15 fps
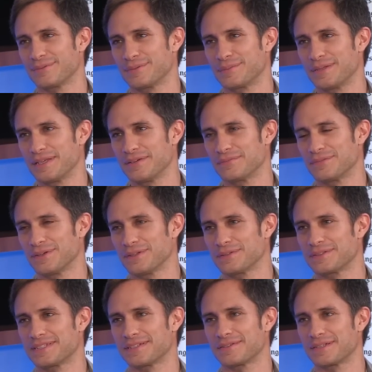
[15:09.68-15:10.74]
It would be
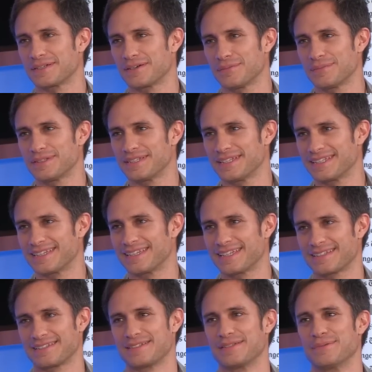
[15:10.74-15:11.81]
involuntary comedy, and
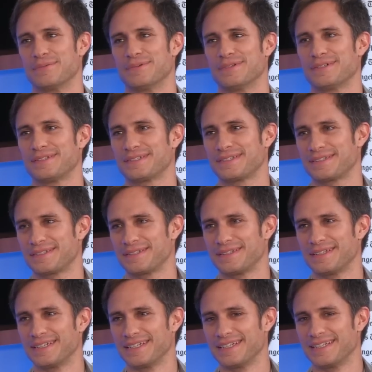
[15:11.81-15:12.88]
that's the worst.
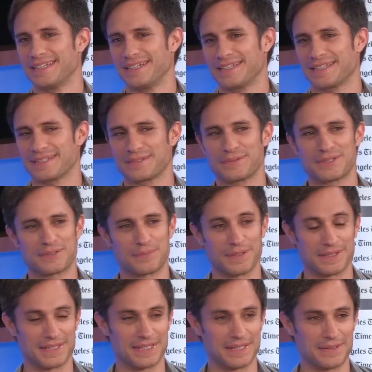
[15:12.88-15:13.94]
That's the worst,
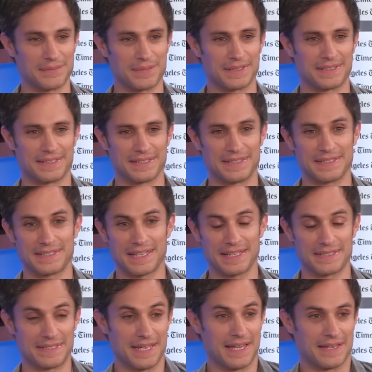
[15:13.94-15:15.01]
but in this
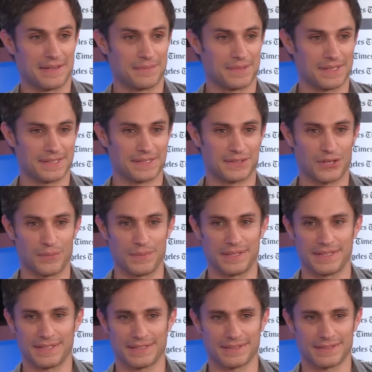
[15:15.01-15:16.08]
case, yeah, I mean, it's
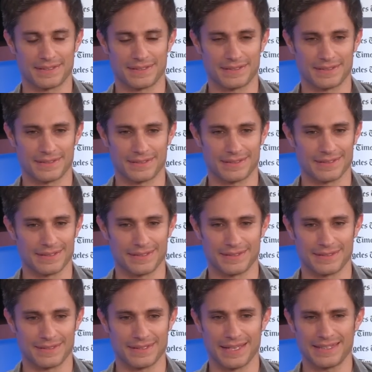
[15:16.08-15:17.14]
comedy, and
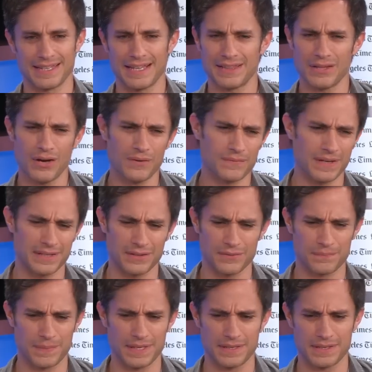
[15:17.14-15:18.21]
I love
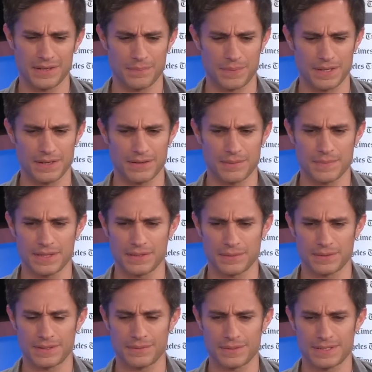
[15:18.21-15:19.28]
being up there. I mean,
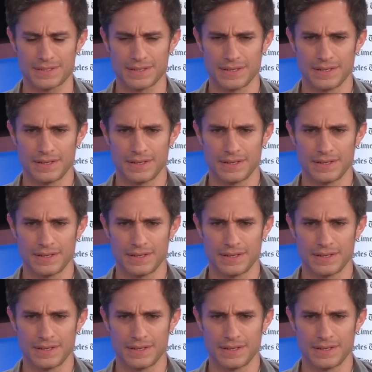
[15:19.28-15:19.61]
there is,